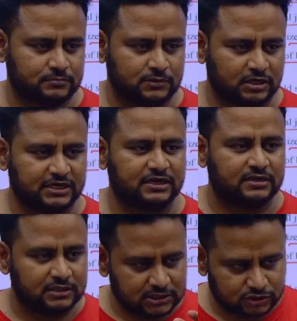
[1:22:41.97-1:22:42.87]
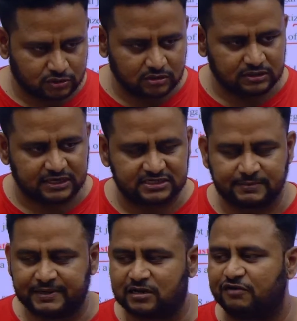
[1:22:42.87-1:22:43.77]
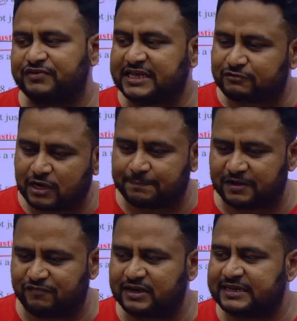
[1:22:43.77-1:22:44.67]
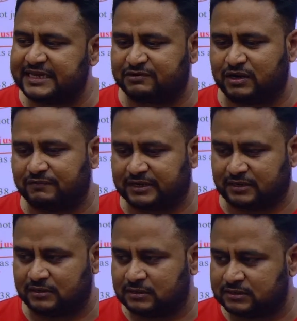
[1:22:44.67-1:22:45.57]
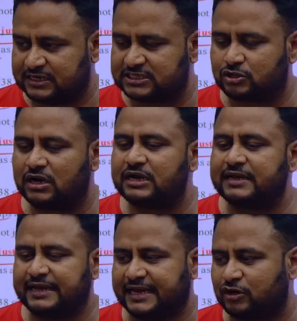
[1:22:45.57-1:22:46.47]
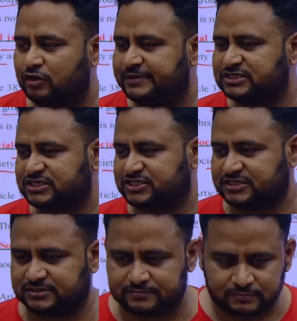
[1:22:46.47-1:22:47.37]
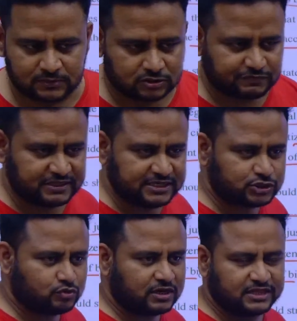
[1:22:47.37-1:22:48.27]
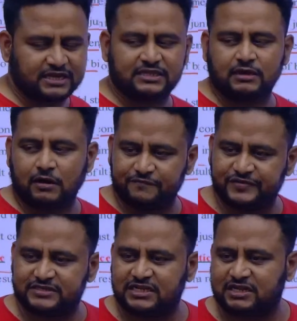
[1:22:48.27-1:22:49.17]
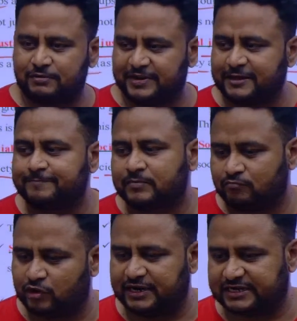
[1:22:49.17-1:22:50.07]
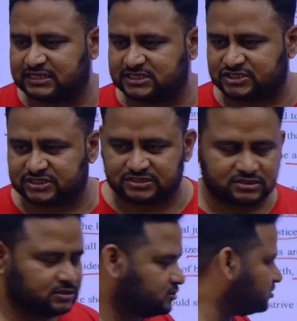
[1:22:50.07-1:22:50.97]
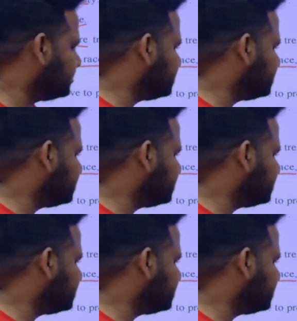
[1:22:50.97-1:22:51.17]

Okay. So, that is the meaning of equal pay for equal work. That is called economic justice. So, when these two are there, obviously there will be political justice. So, this is